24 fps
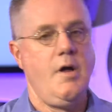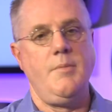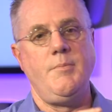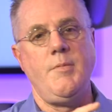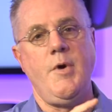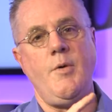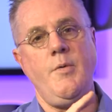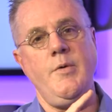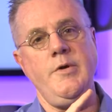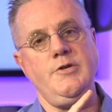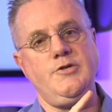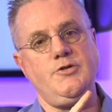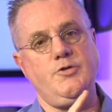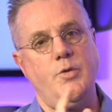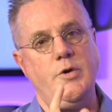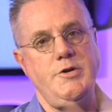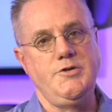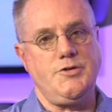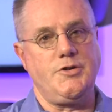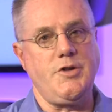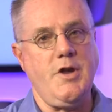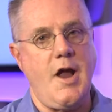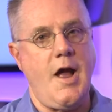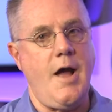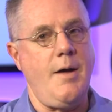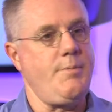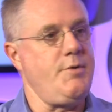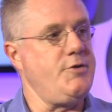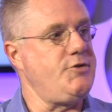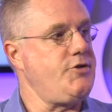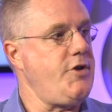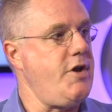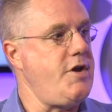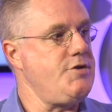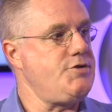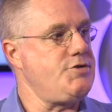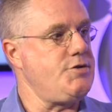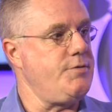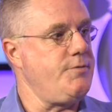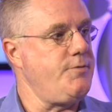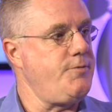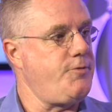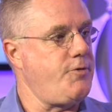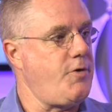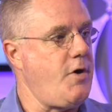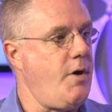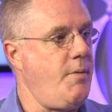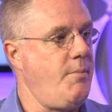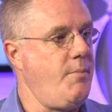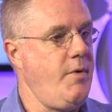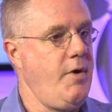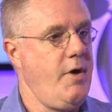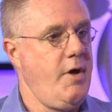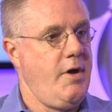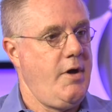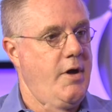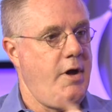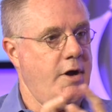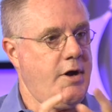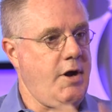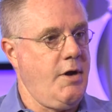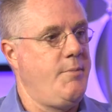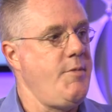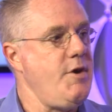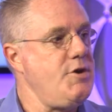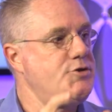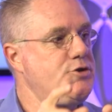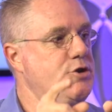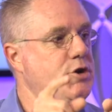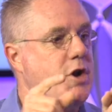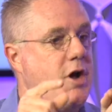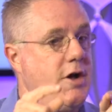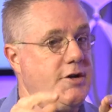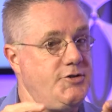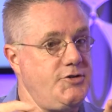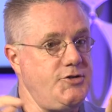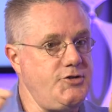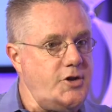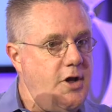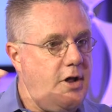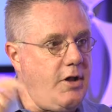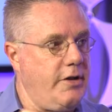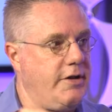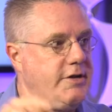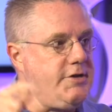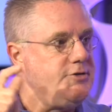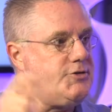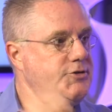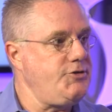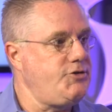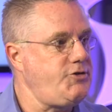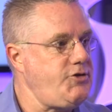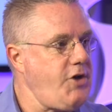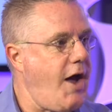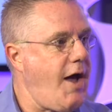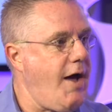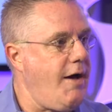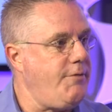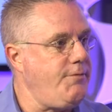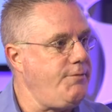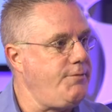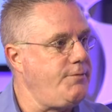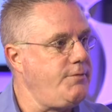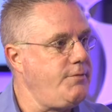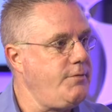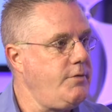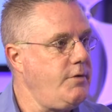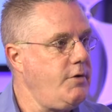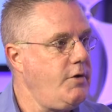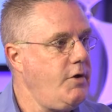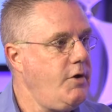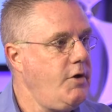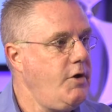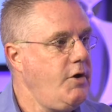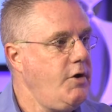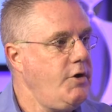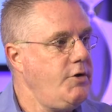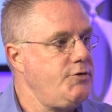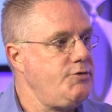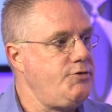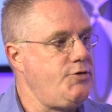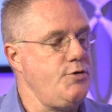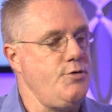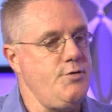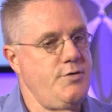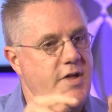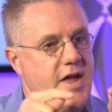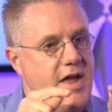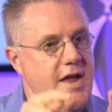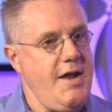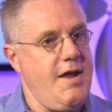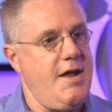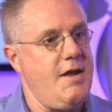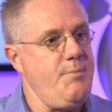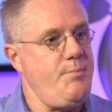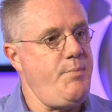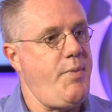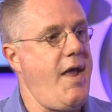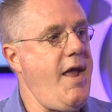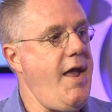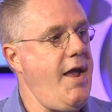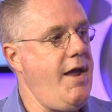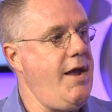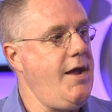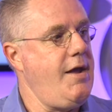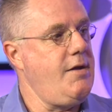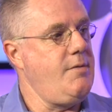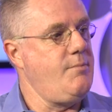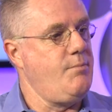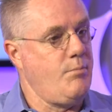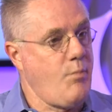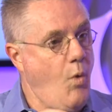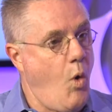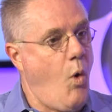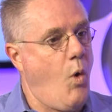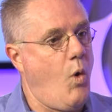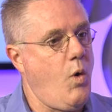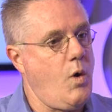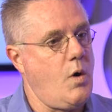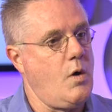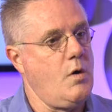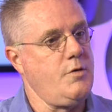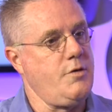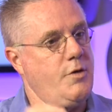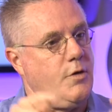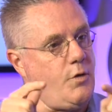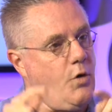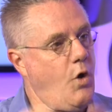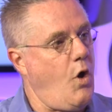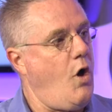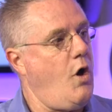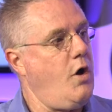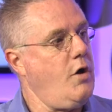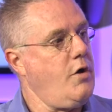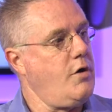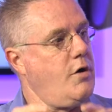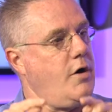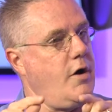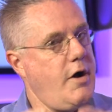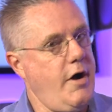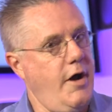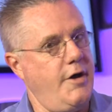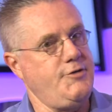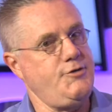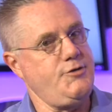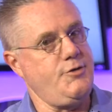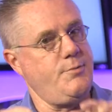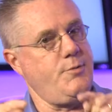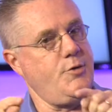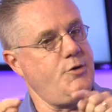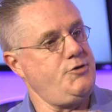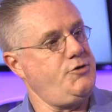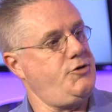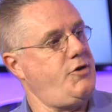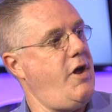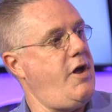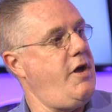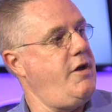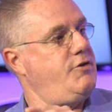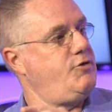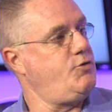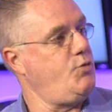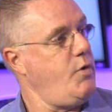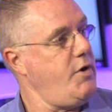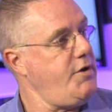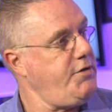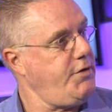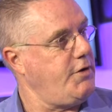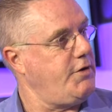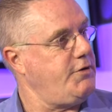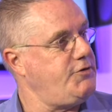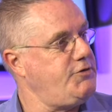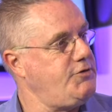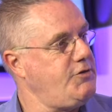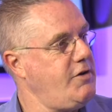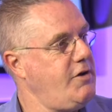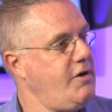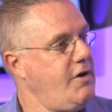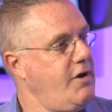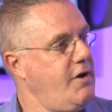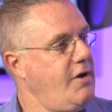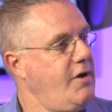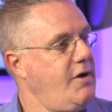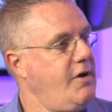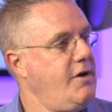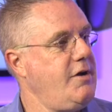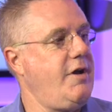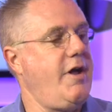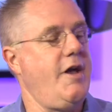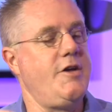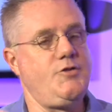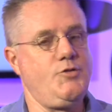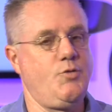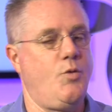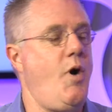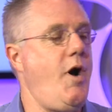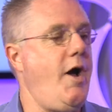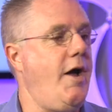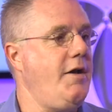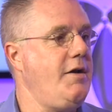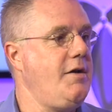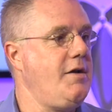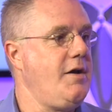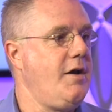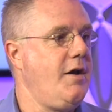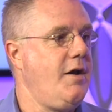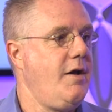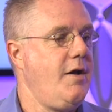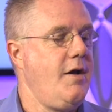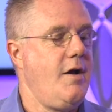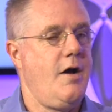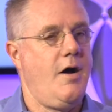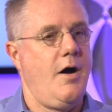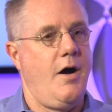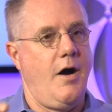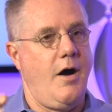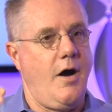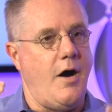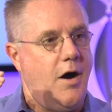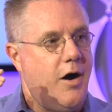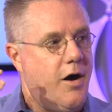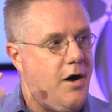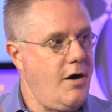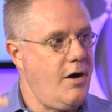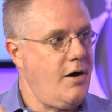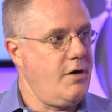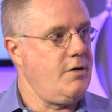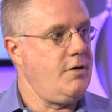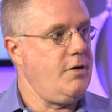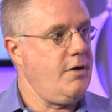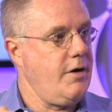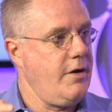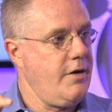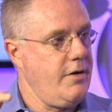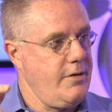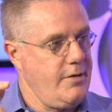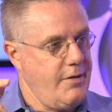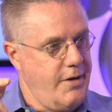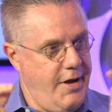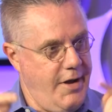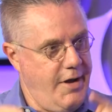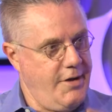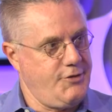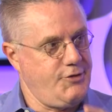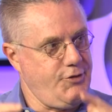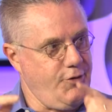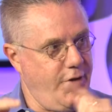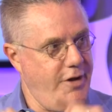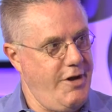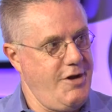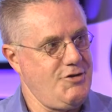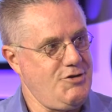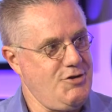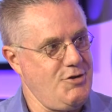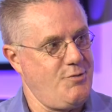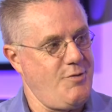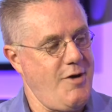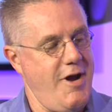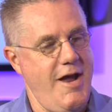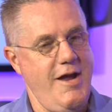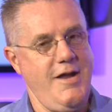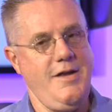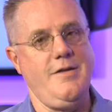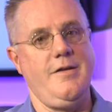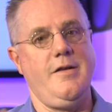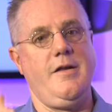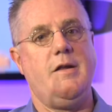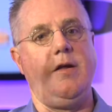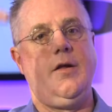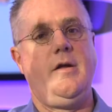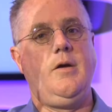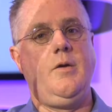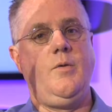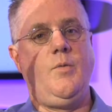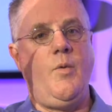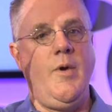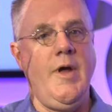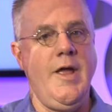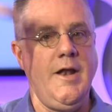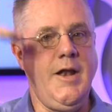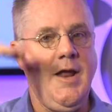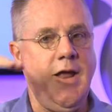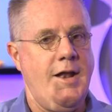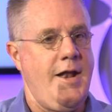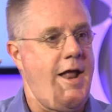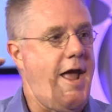but we switched the compensation from a commission on selling stuff to they get paid more the longer a customer stays with us. Guess what? Our cancellation rate went in